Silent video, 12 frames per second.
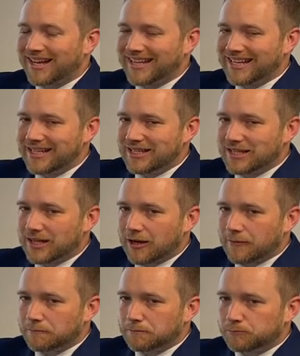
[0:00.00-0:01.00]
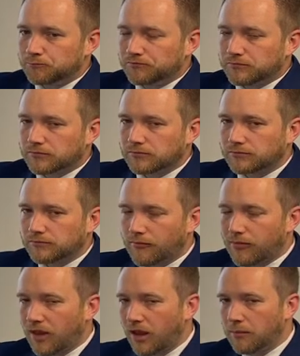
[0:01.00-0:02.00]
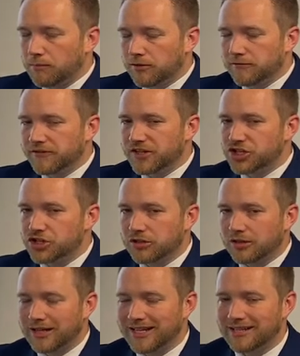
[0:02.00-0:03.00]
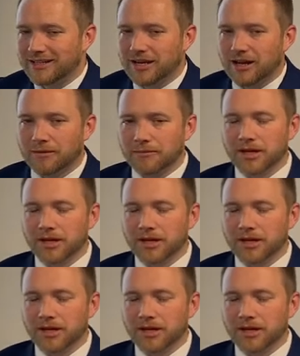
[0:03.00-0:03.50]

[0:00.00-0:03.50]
income. Provisional income